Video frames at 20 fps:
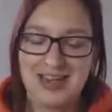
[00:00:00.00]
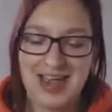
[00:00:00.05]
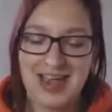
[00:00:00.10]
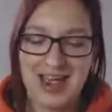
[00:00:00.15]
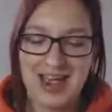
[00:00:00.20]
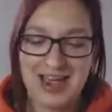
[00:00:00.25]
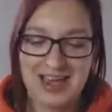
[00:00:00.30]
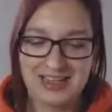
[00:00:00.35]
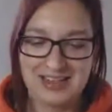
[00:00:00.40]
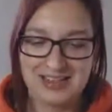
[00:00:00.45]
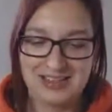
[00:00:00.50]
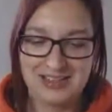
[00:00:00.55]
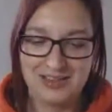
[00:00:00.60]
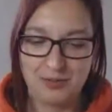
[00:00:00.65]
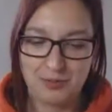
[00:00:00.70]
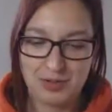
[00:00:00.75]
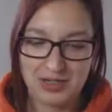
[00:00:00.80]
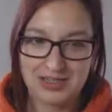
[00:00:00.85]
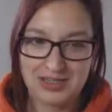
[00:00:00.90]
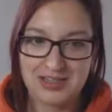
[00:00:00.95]
And the
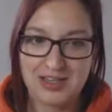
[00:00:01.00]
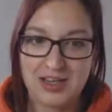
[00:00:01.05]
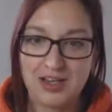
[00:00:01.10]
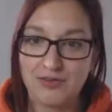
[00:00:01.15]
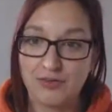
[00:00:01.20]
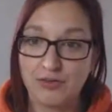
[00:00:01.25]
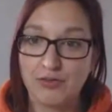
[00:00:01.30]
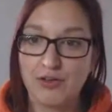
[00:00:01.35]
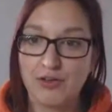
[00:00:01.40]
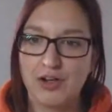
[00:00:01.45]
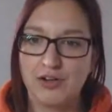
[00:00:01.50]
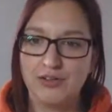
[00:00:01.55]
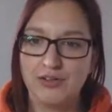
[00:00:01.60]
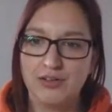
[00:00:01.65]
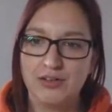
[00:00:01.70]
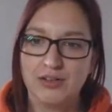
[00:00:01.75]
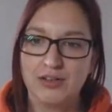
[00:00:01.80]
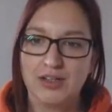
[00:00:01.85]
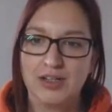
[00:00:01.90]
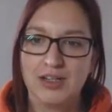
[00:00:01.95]
ones that have grown
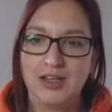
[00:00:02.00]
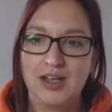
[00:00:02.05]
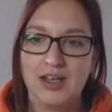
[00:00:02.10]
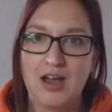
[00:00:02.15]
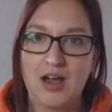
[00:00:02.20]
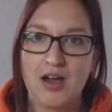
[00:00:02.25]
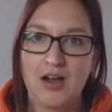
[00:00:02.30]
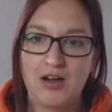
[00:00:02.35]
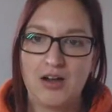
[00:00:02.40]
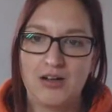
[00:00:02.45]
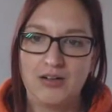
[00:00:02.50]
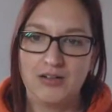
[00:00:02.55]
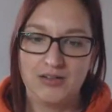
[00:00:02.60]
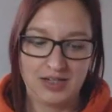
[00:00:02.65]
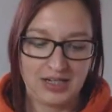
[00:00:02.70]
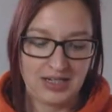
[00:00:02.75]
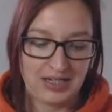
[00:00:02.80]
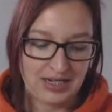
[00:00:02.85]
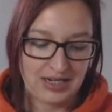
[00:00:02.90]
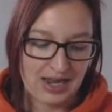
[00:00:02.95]
are
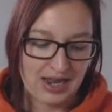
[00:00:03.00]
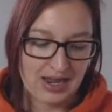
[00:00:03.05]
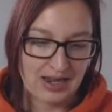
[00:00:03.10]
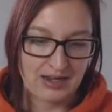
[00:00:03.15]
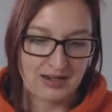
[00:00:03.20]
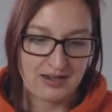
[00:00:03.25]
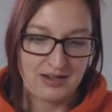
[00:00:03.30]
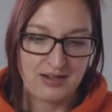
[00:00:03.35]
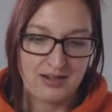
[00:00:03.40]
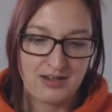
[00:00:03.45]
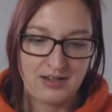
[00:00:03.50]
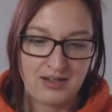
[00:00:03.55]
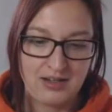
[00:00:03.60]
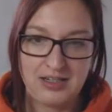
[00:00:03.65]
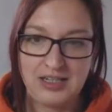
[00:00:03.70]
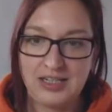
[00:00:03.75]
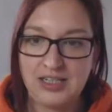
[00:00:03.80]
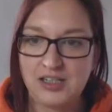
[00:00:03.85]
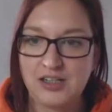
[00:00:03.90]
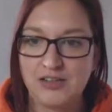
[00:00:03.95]
looking at
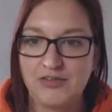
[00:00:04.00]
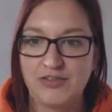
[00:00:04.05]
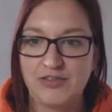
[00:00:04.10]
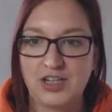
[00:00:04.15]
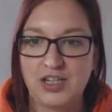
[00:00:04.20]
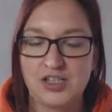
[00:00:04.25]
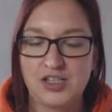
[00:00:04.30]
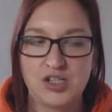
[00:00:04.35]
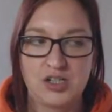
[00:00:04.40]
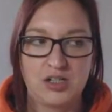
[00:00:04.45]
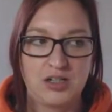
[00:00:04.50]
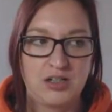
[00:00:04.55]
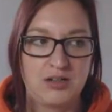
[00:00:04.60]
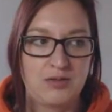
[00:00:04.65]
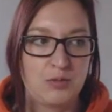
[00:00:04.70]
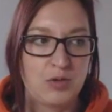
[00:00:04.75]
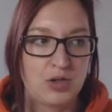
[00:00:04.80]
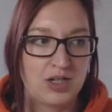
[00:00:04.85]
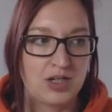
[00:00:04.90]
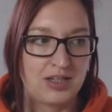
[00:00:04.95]
lead conversion,
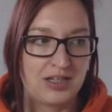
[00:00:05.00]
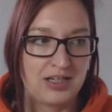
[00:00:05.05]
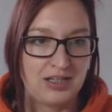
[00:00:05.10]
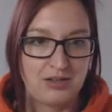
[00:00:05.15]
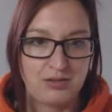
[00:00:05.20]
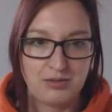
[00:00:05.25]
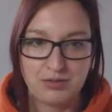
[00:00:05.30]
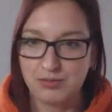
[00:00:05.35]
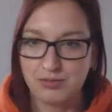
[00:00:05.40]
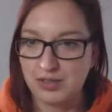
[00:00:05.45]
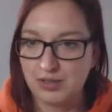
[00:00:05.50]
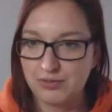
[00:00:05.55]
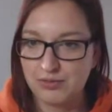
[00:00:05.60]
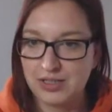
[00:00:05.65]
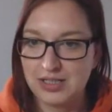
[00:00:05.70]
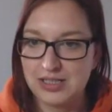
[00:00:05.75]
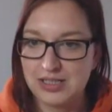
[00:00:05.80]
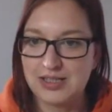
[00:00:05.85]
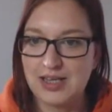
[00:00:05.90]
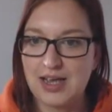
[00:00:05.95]
what can they do to
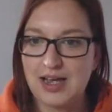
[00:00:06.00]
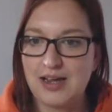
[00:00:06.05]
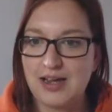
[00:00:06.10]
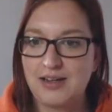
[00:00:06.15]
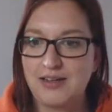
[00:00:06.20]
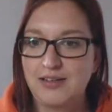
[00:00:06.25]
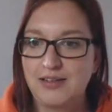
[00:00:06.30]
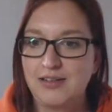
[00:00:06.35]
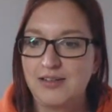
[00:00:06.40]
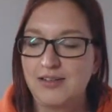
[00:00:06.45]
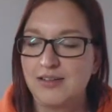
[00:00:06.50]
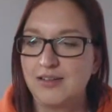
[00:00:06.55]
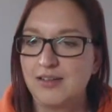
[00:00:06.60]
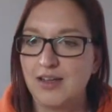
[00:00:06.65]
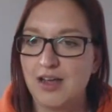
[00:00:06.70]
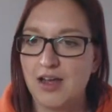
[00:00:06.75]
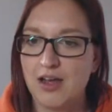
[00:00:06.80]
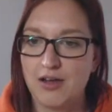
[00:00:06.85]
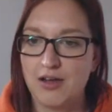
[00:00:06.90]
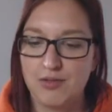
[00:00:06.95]
increase that?
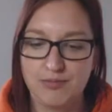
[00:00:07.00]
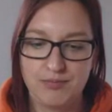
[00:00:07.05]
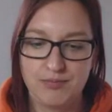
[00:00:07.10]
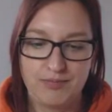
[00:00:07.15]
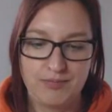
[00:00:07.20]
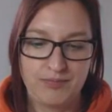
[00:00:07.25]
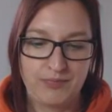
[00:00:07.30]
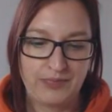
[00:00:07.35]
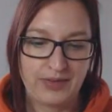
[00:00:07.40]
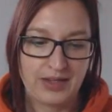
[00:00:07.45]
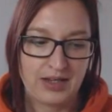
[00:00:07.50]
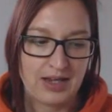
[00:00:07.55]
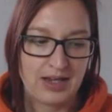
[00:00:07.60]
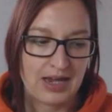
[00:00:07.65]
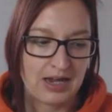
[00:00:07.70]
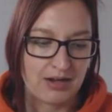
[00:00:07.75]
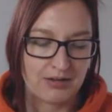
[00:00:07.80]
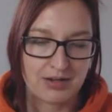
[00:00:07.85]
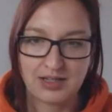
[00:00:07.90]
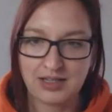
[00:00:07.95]
Um,
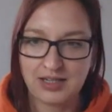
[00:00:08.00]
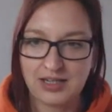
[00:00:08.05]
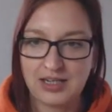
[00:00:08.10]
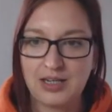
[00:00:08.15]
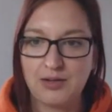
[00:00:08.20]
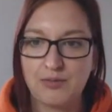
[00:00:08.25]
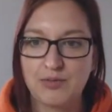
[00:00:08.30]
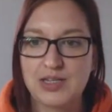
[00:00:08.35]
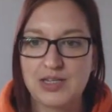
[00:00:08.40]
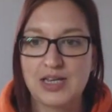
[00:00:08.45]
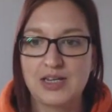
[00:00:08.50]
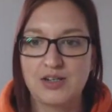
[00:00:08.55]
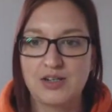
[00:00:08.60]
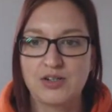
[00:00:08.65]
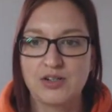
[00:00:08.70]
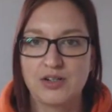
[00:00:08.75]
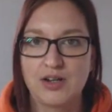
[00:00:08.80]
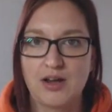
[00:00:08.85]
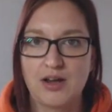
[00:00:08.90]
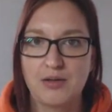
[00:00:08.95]
how can they keep
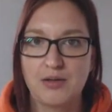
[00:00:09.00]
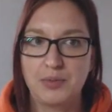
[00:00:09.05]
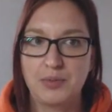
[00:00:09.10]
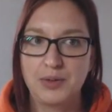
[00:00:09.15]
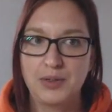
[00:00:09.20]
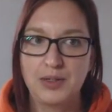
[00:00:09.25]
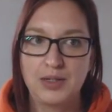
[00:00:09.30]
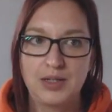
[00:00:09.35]
retention up?